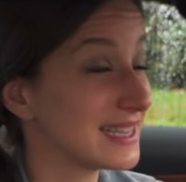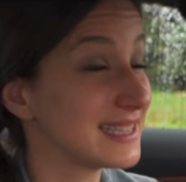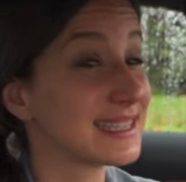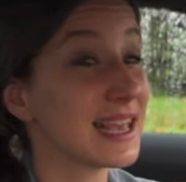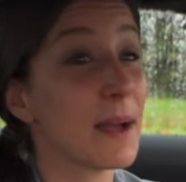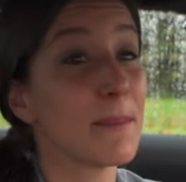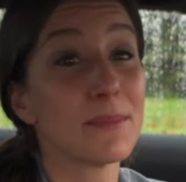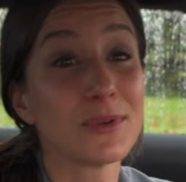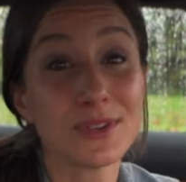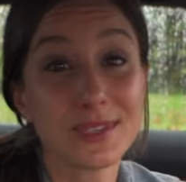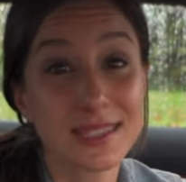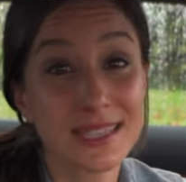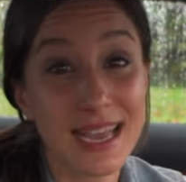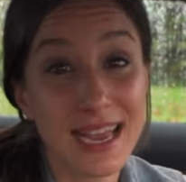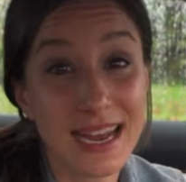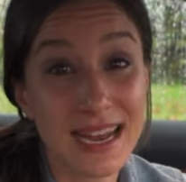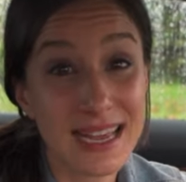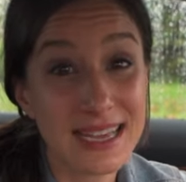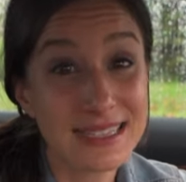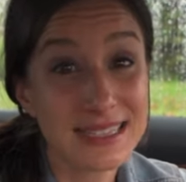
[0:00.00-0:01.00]
is that
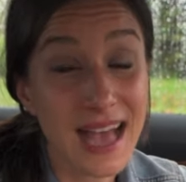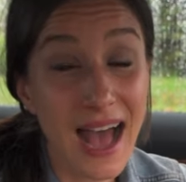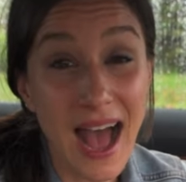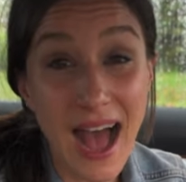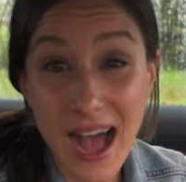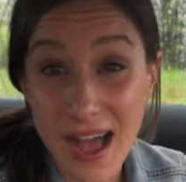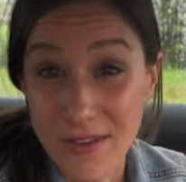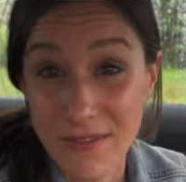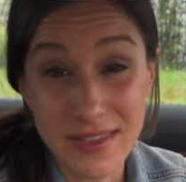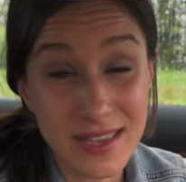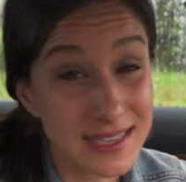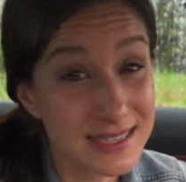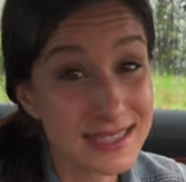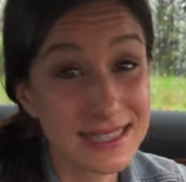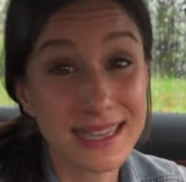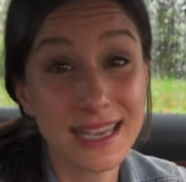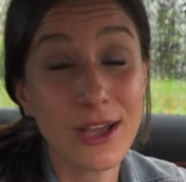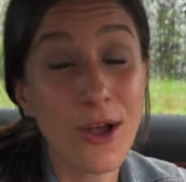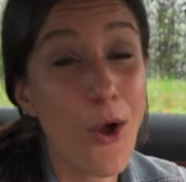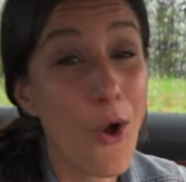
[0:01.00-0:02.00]
Mercedes
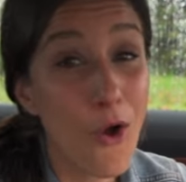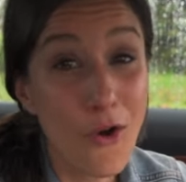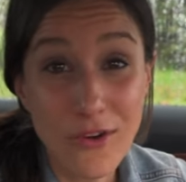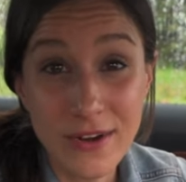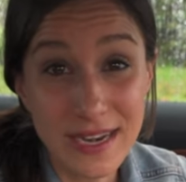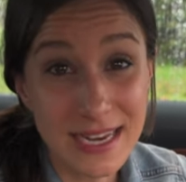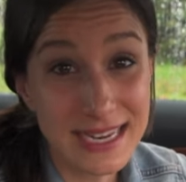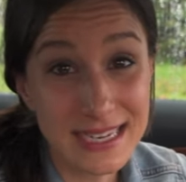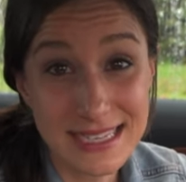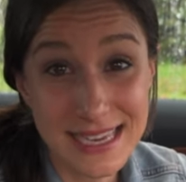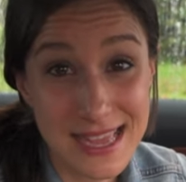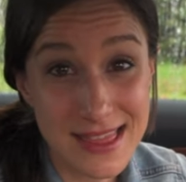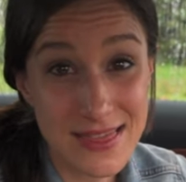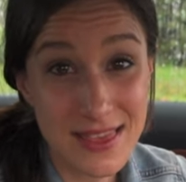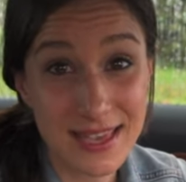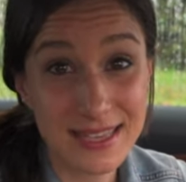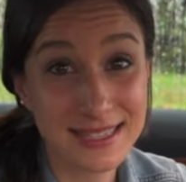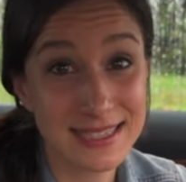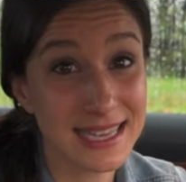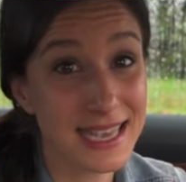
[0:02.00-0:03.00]
obviously already did
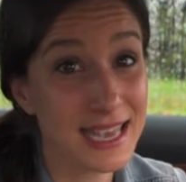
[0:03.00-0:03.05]
this